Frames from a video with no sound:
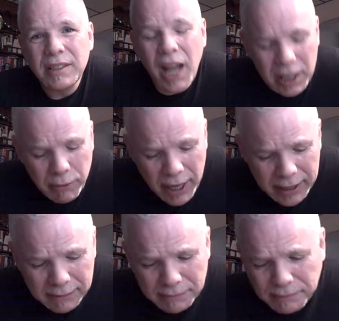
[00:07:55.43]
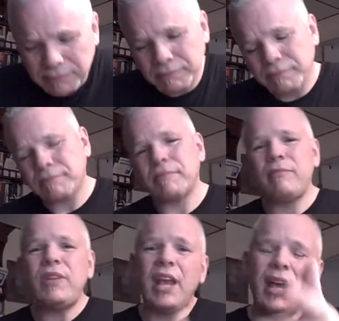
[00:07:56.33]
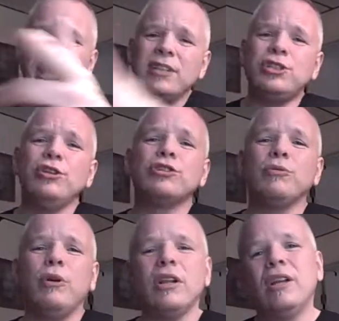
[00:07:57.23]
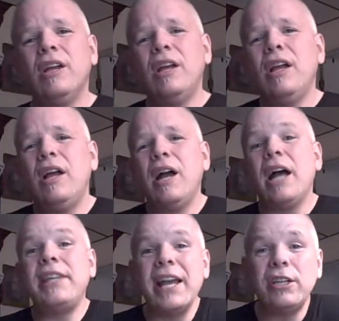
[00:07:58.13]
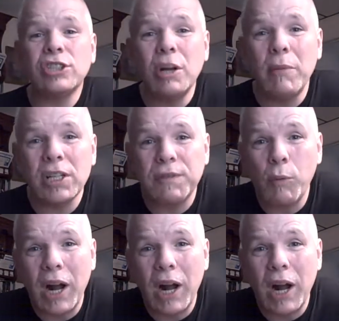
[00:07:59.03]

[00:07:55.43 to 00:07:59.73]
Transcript: Anyway, as usual, I thank you so much for